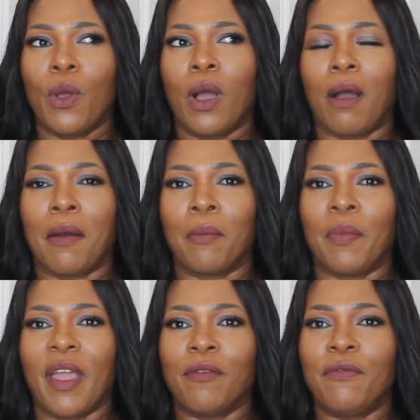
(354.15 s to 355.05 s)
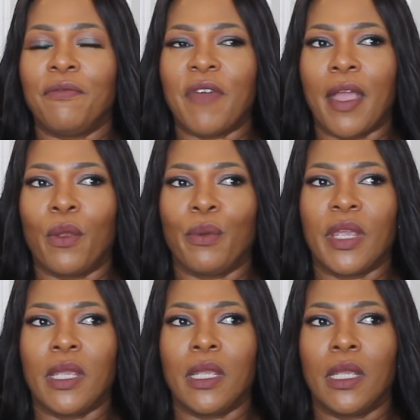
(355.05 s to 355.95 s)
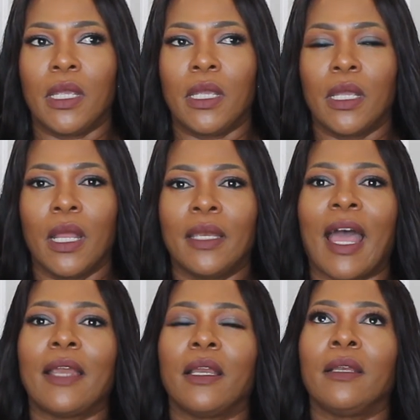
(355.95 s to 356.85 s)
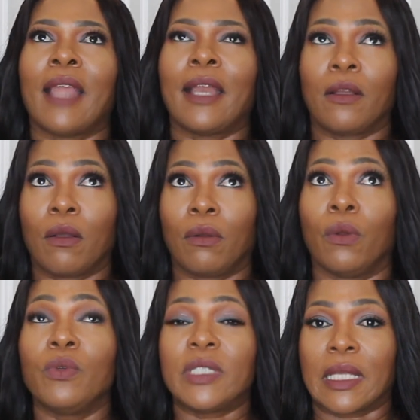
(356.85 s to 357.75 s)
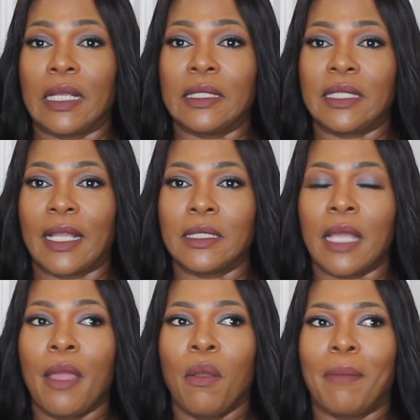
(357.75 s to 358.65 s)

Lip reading: a very not close skin scent,